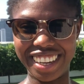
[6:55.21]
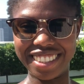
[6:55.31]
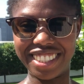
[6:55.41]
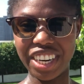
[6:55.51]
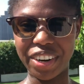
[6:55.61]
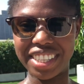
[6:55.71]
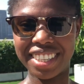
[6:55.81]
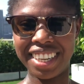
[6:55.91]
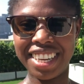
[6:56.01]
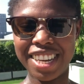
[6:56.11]

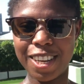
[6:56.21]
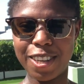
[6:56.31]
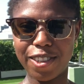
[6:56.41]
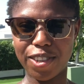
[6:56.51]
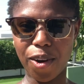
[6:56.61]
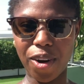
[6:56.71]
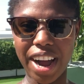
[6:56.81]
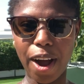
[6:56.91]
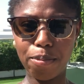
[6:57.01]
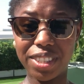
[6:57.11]
series. So
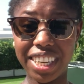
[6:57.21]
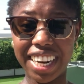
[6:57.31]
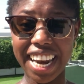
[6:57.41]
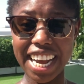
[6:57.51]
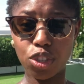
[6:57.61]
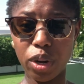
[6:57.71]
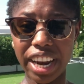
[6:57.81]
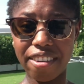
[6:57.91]
I hope to see you in the next one.